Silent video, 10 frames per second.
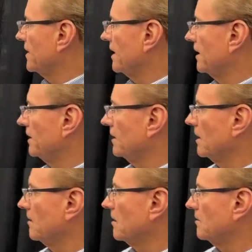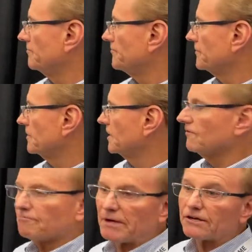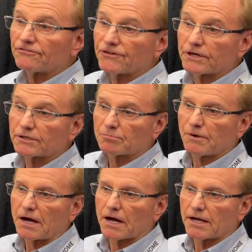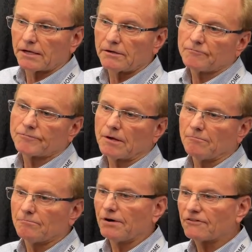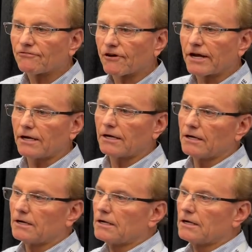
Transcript: they um, give benefit by buffering